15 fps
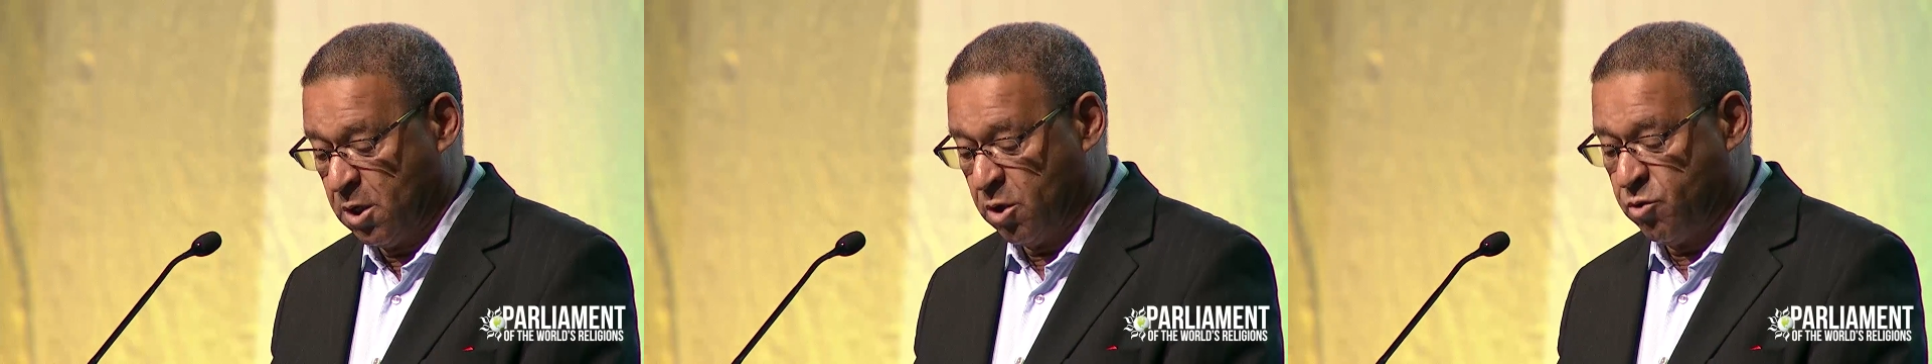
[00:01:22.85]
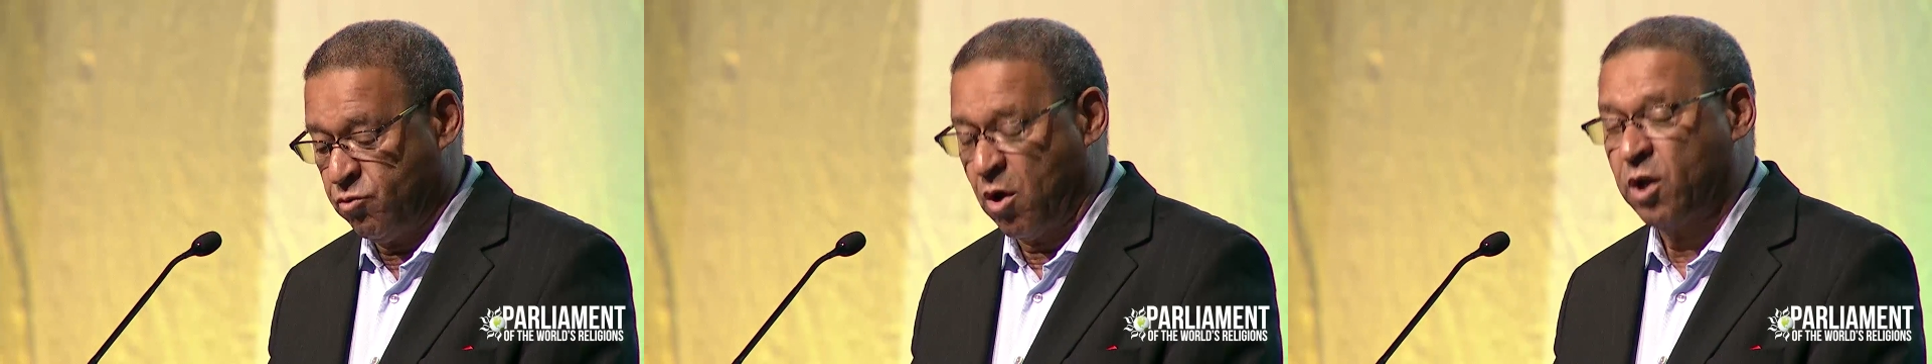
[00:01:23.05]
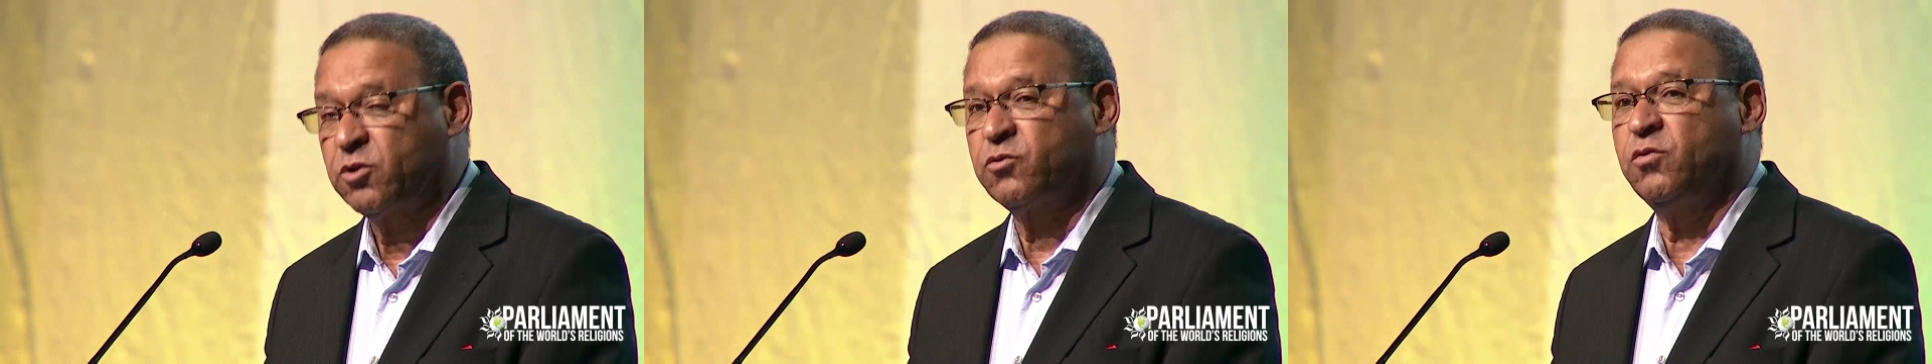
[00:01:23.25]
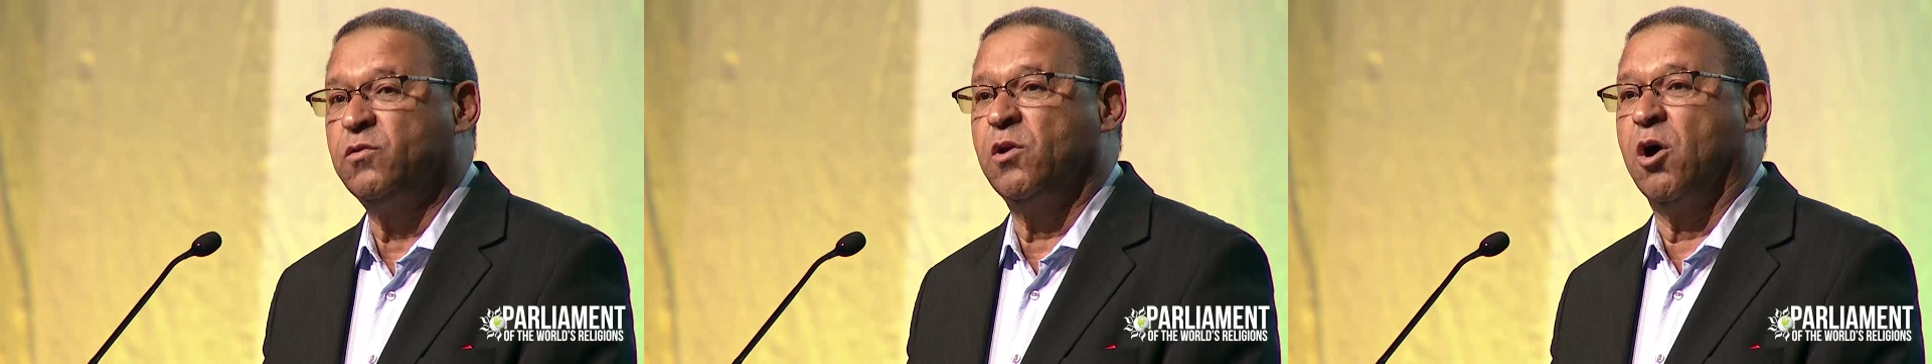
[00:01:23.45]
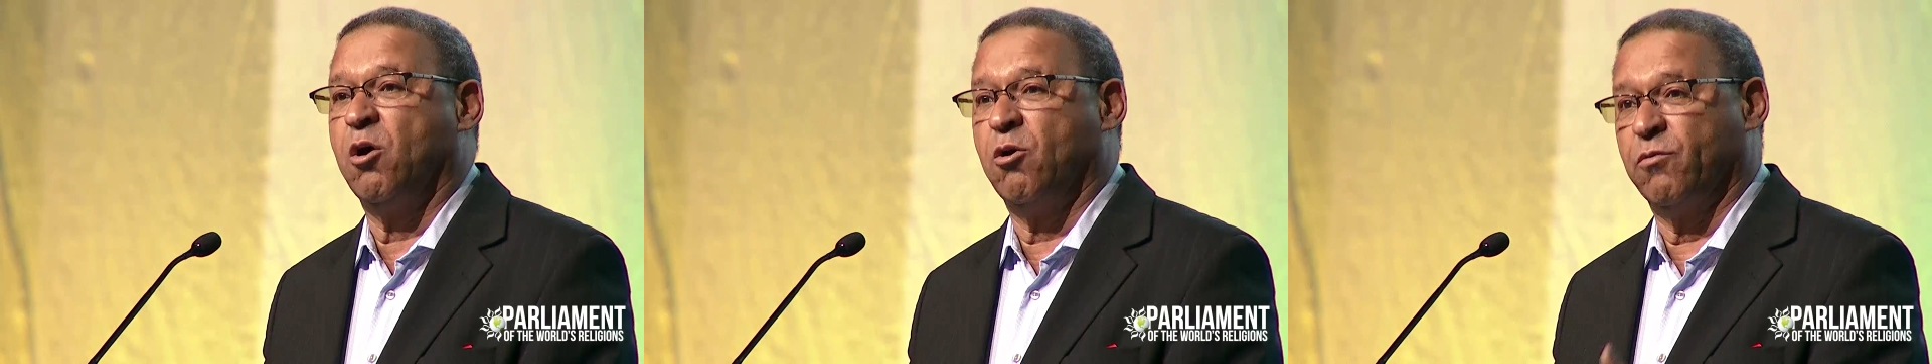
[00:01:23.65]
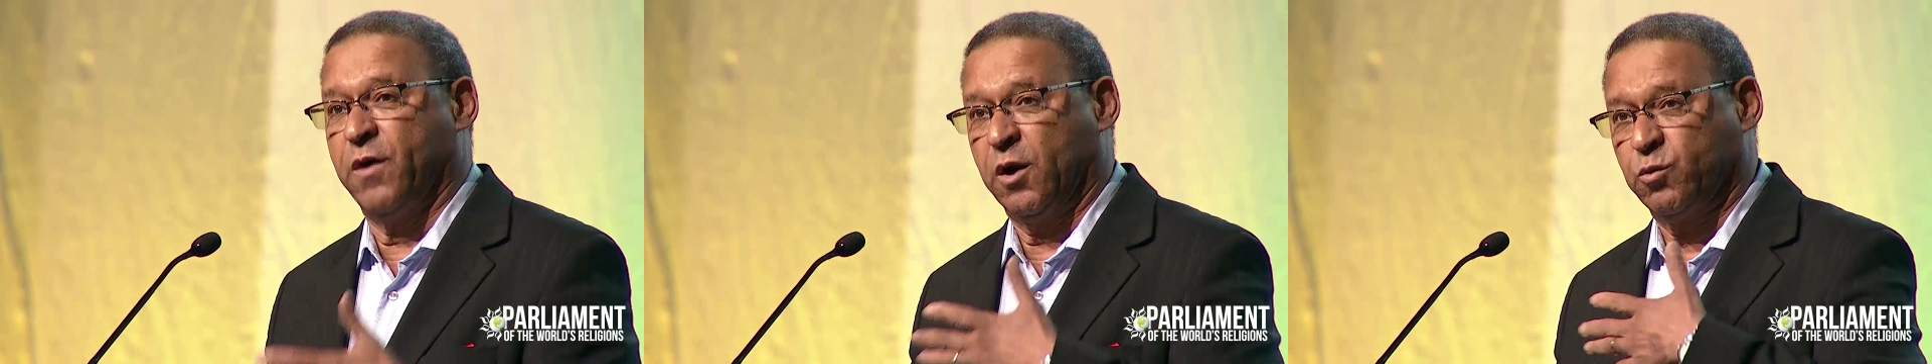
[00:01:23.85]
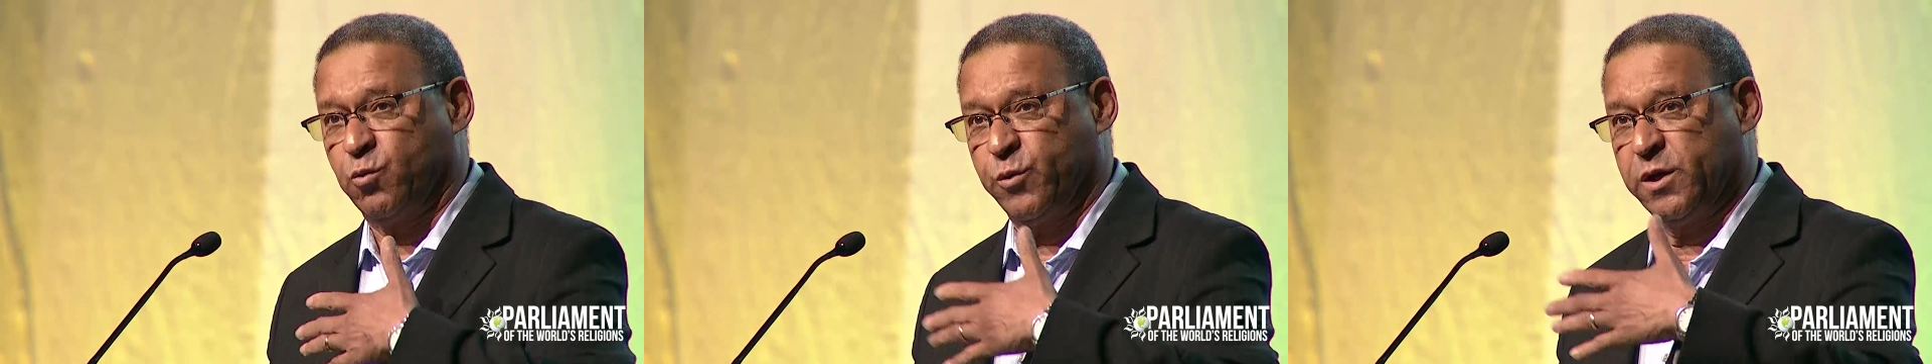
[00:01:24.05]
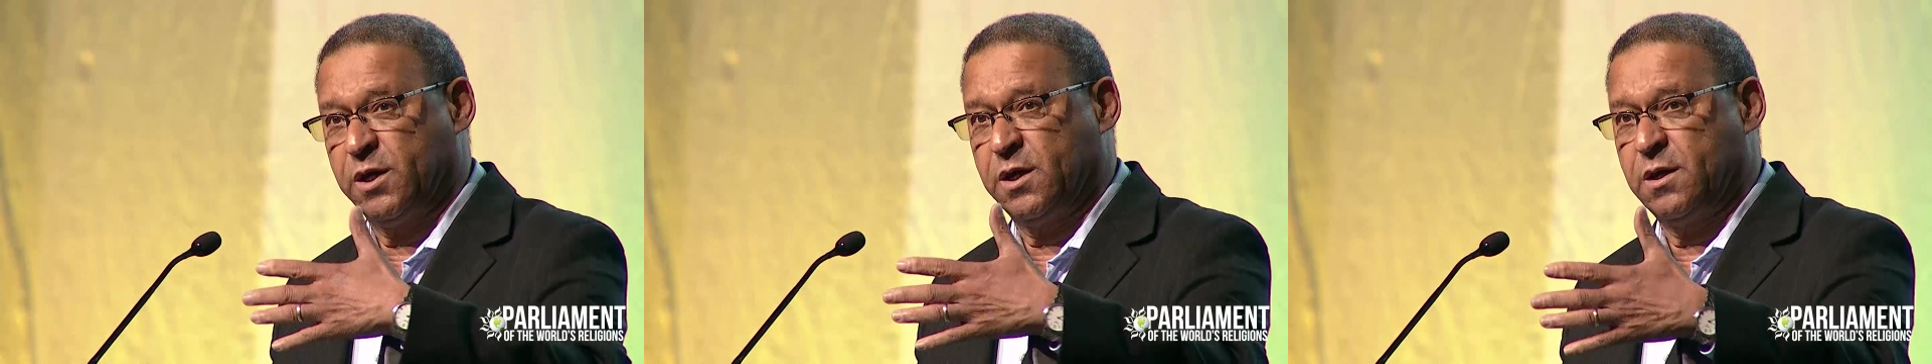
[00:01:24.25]
not to know that
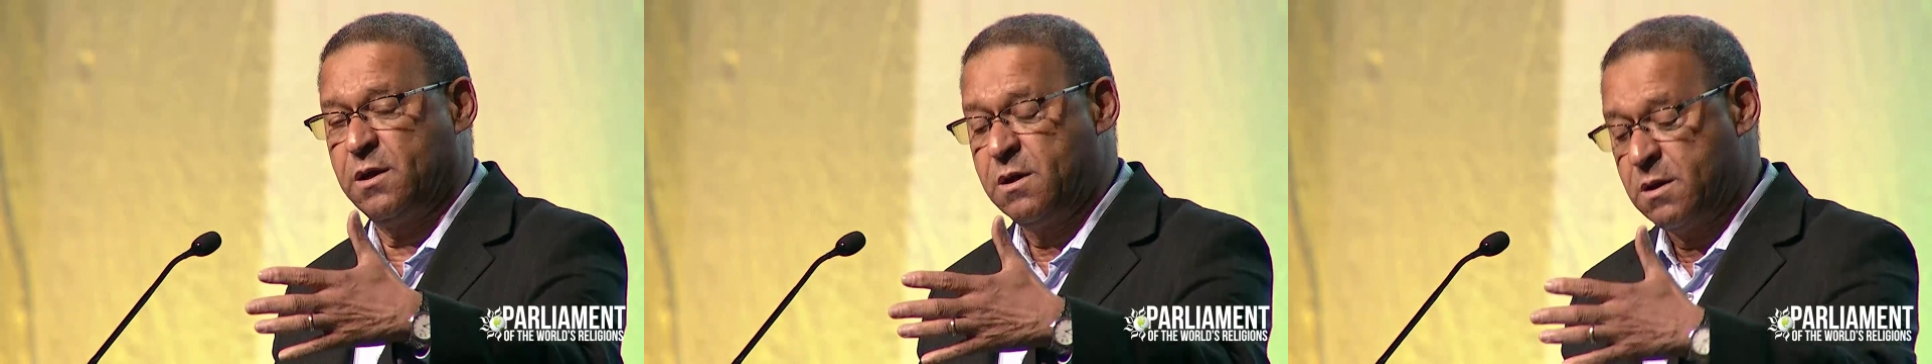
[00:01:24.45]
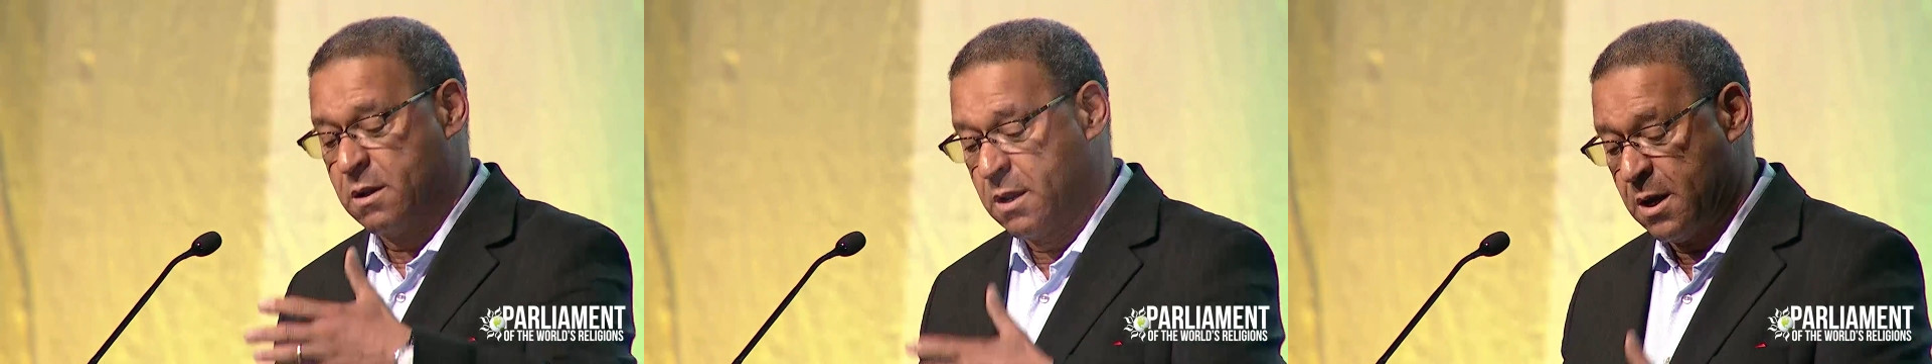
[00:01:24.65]
we,